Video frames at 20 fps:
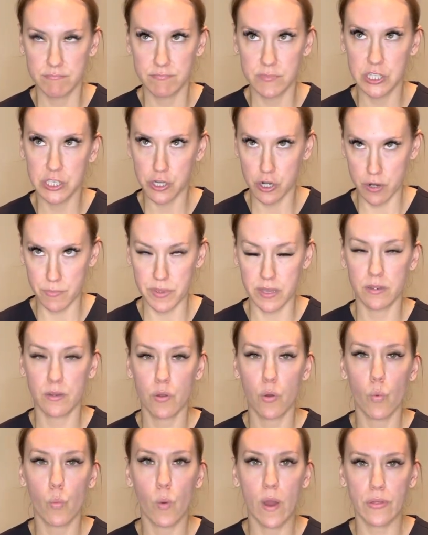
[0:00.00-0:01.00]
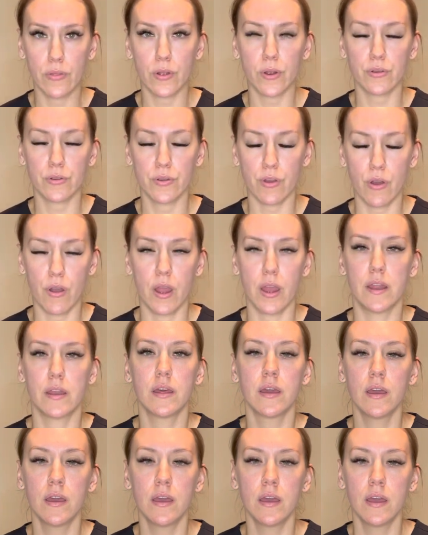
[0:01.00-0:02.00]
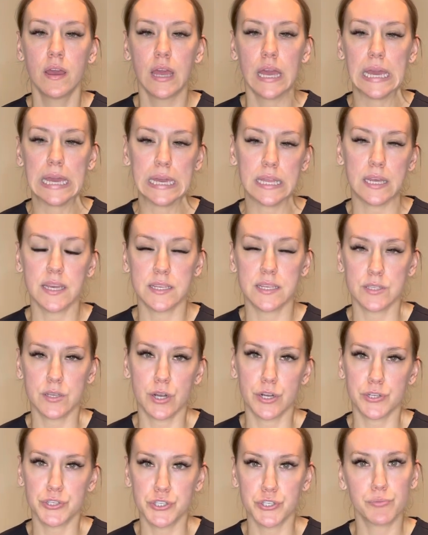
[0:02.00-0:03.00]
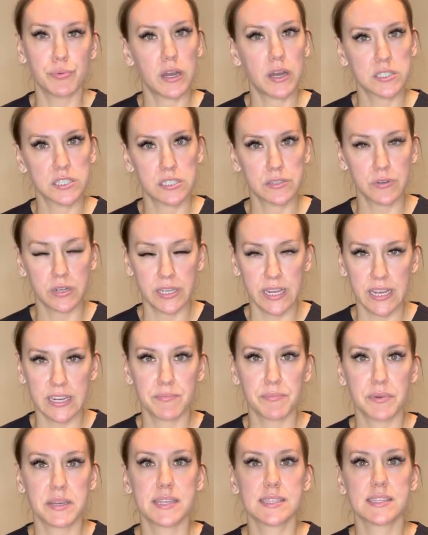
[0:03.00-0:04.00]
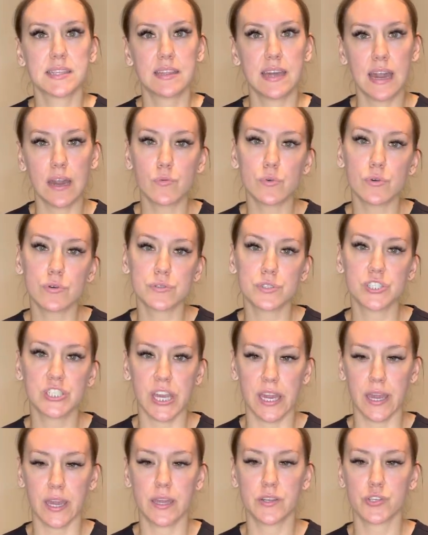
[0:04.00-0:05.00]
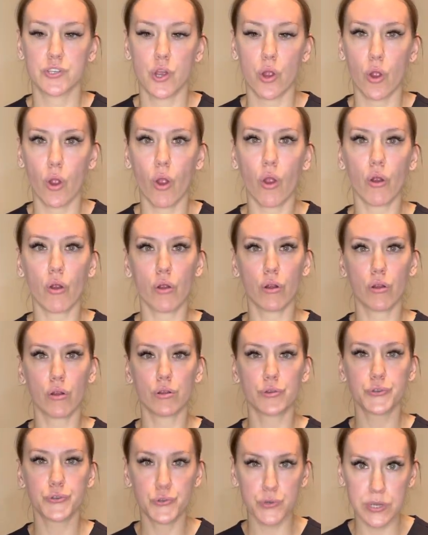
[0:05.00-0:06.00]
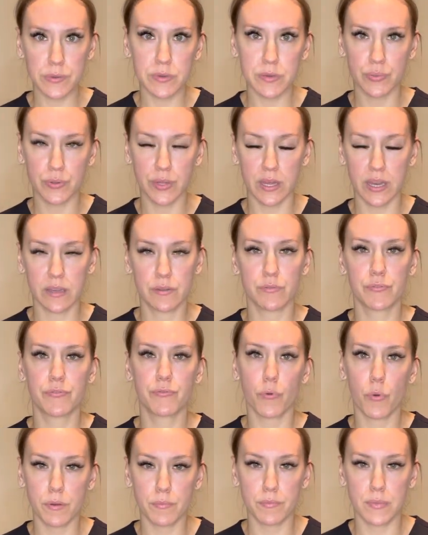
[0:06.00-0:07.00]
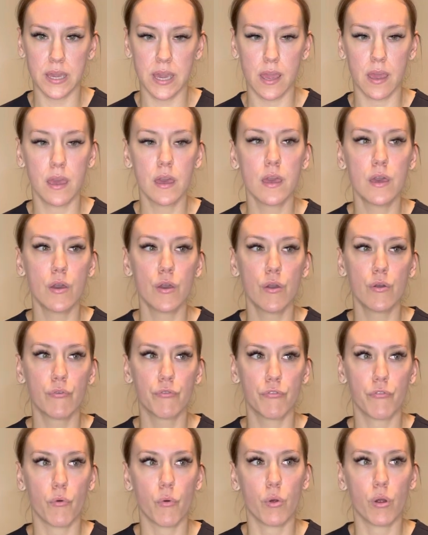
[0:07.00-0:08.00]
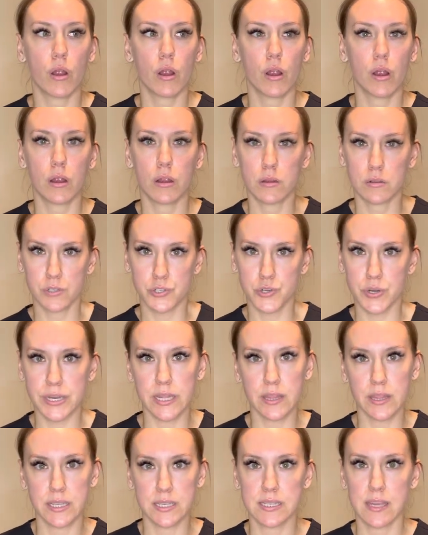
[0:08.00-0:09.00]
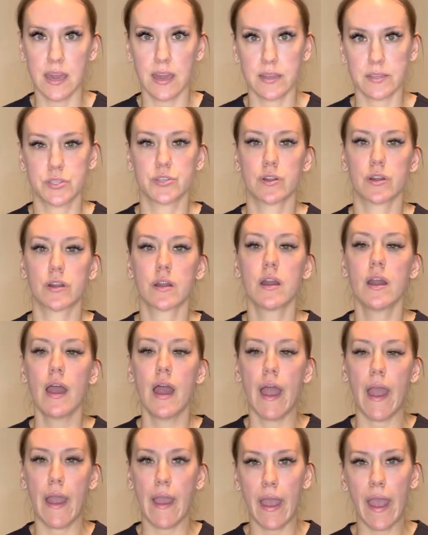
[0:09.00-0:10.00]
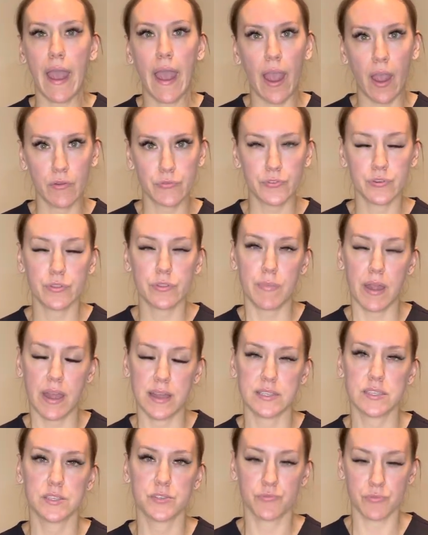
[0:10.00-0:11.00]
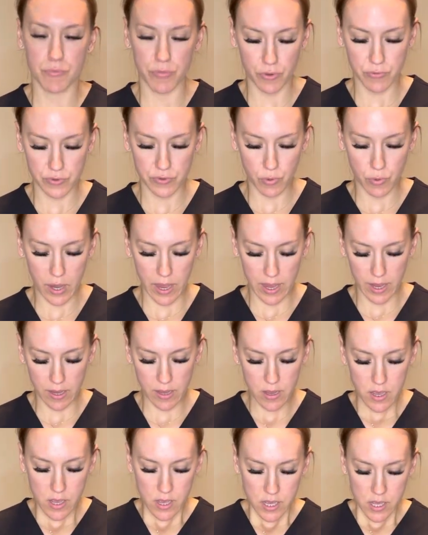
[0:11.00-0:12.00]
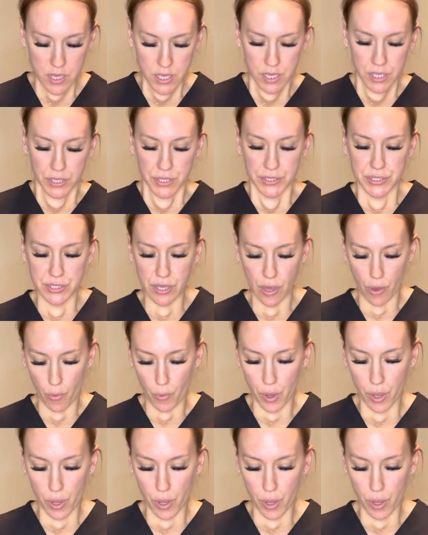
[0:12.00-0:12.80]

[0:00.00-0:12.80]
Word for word: determine whether or not it is HER2 positive or negative because that will change her treatment plan for me for treating this cancer after the mass is removed, okay? So,